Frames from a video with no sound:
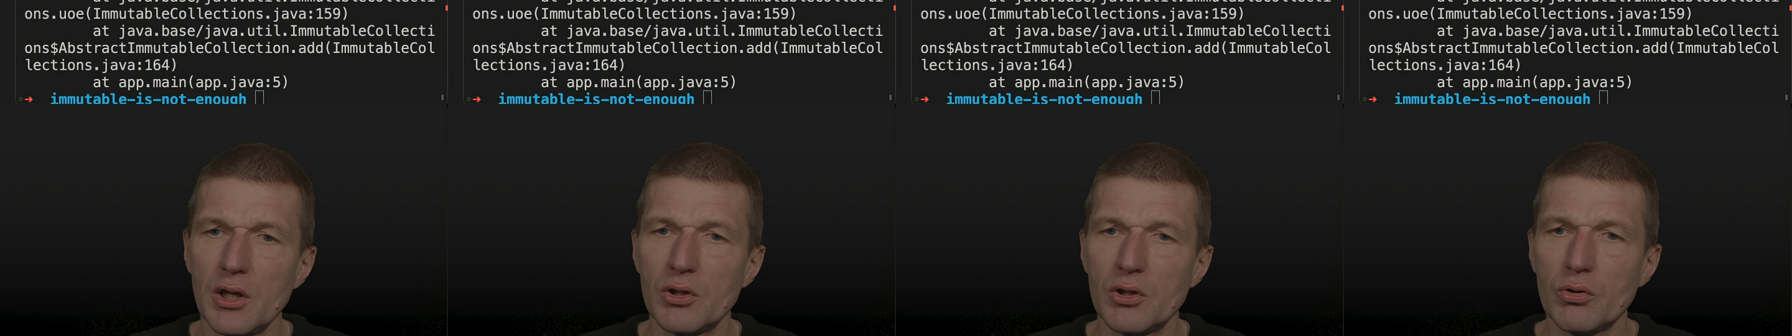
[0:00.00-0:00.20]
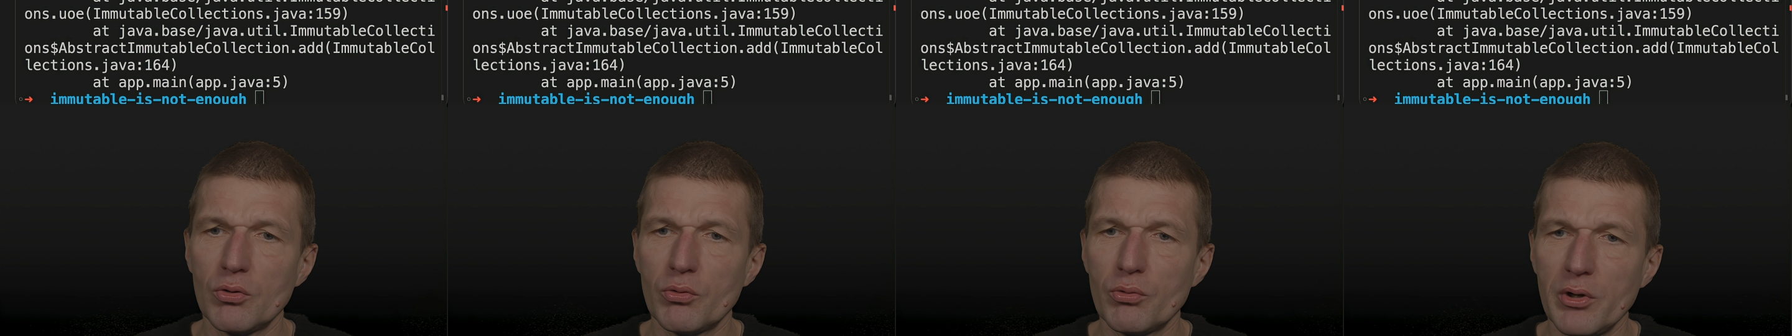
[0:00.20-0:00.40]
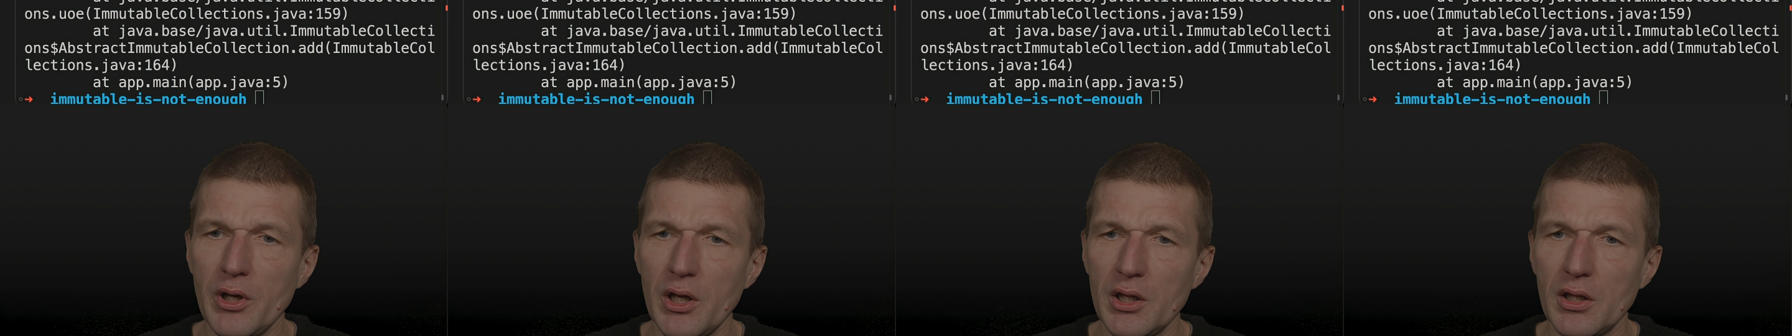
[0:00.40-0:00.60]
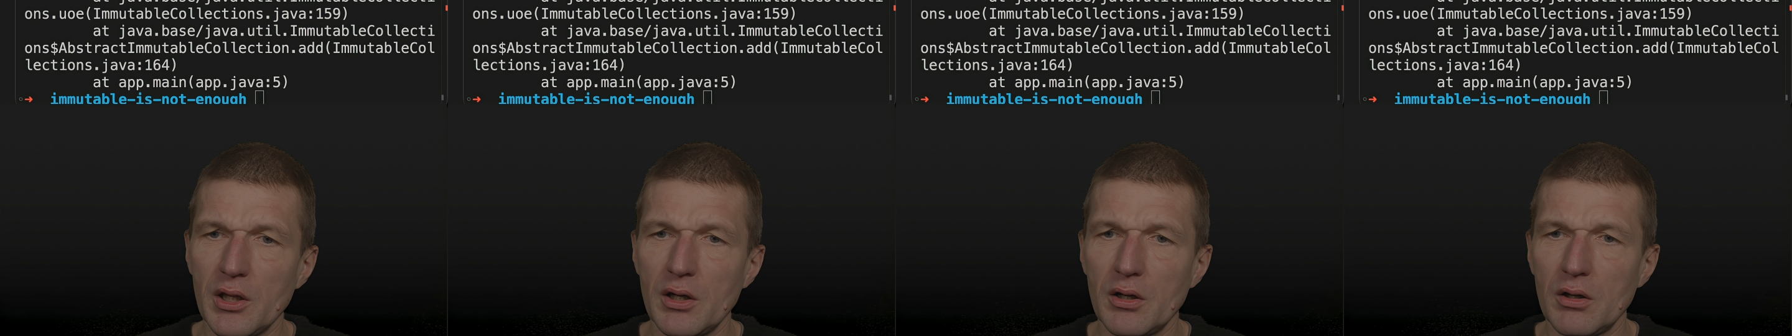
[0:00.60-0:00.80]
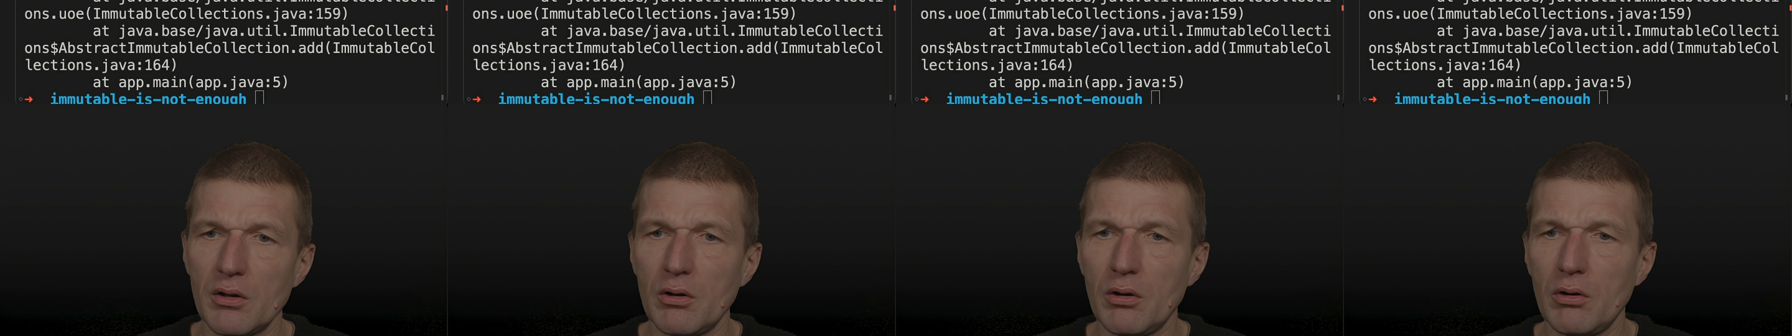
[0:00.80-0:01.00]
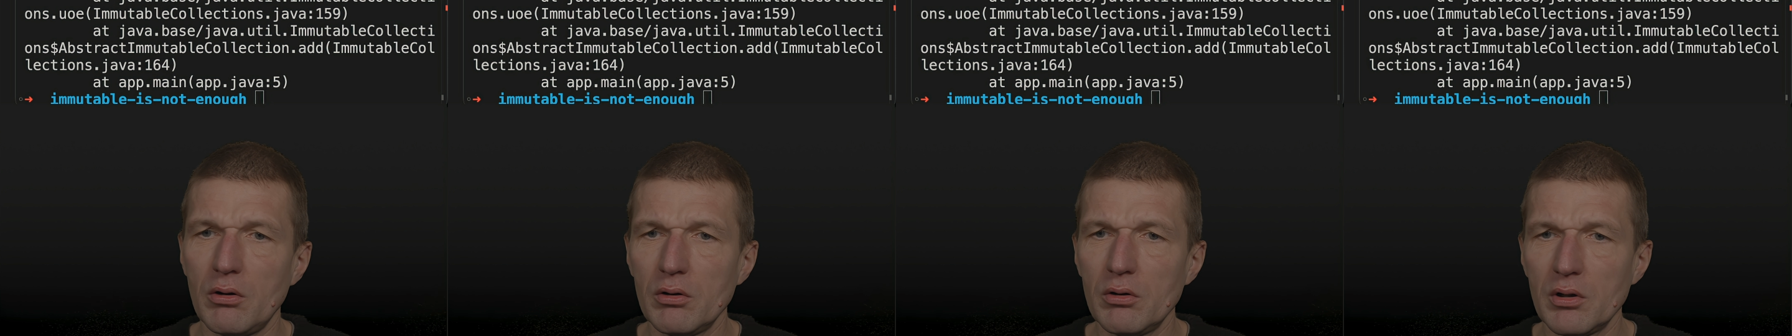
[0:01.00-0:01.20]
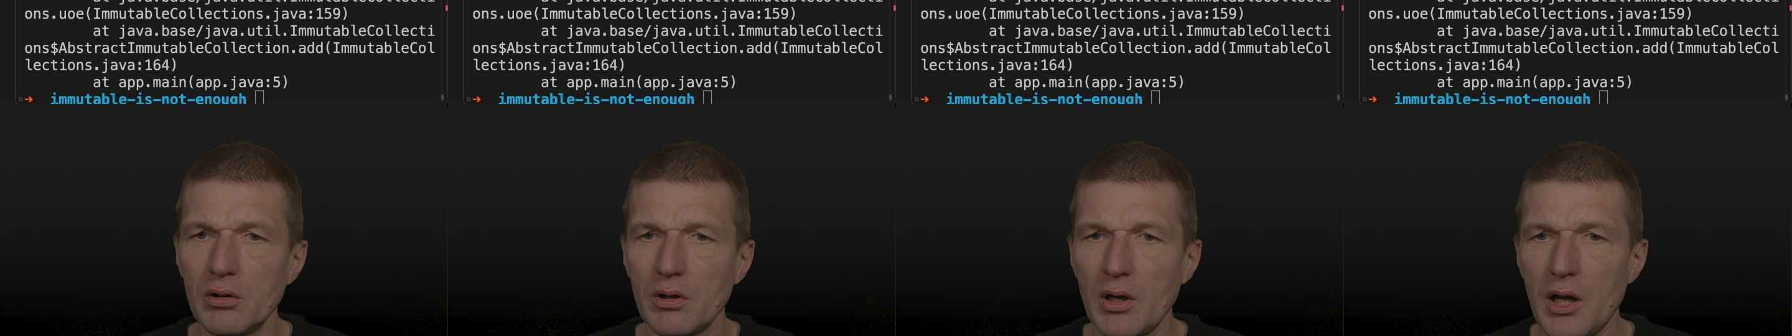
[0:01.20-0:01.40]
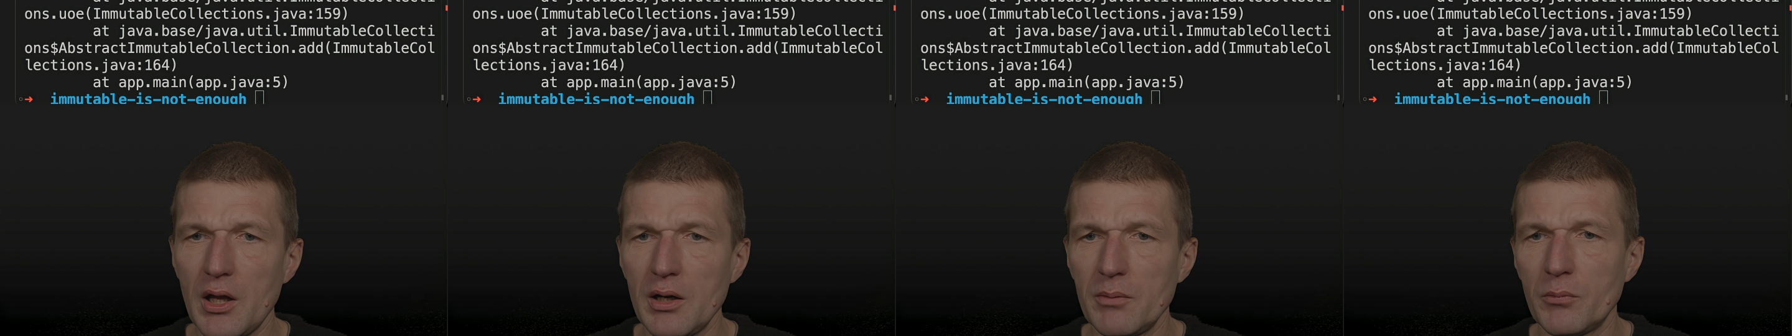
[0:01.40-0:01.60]
to create an on
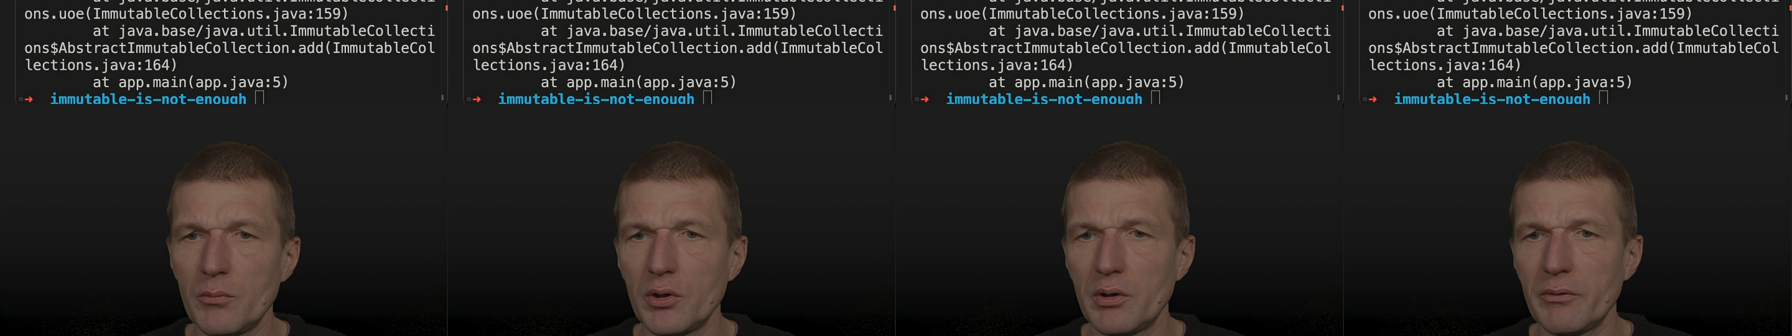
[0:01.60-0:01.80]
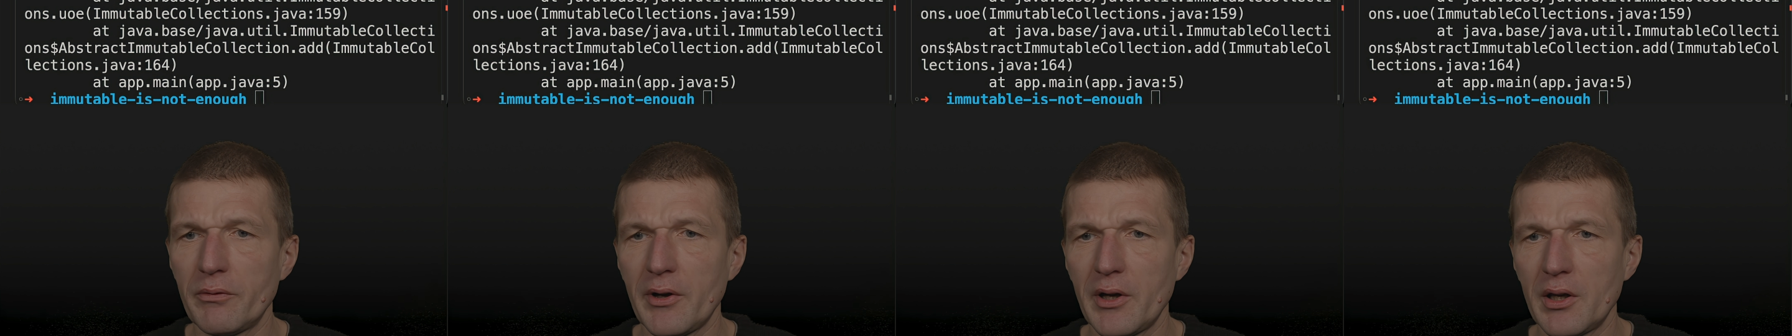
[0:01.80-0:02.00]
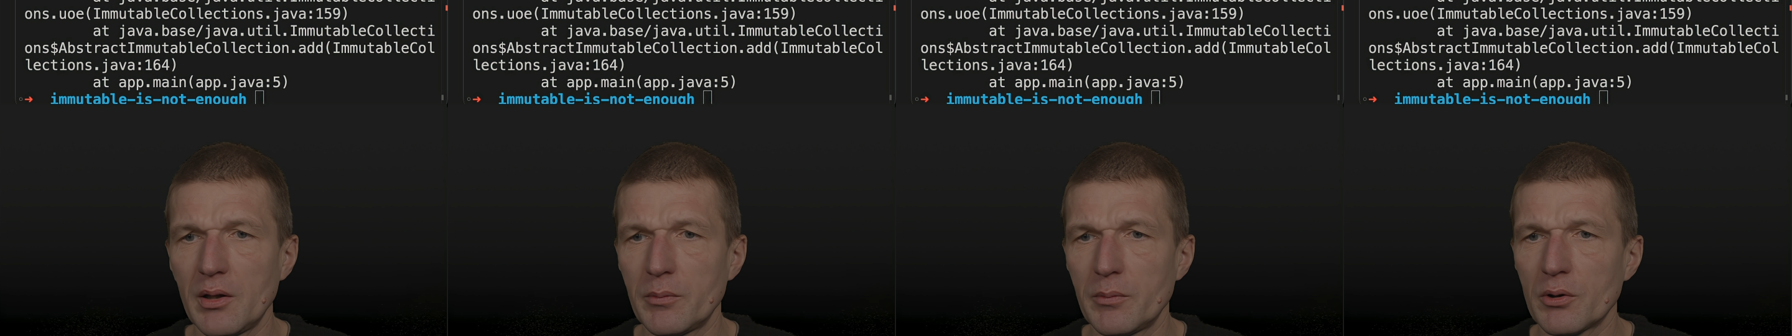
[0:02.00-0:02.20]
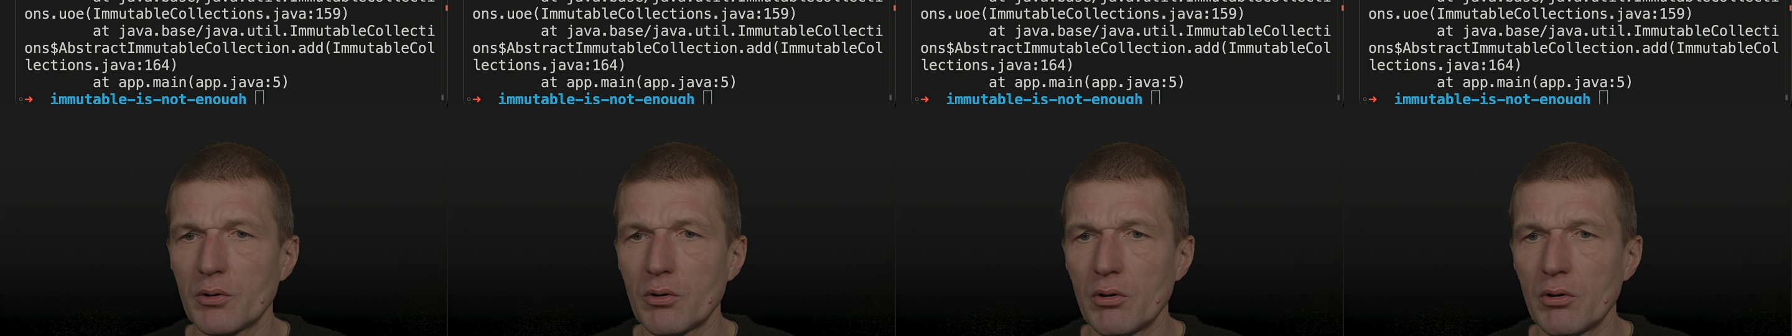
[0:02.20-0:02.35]
unmodifiable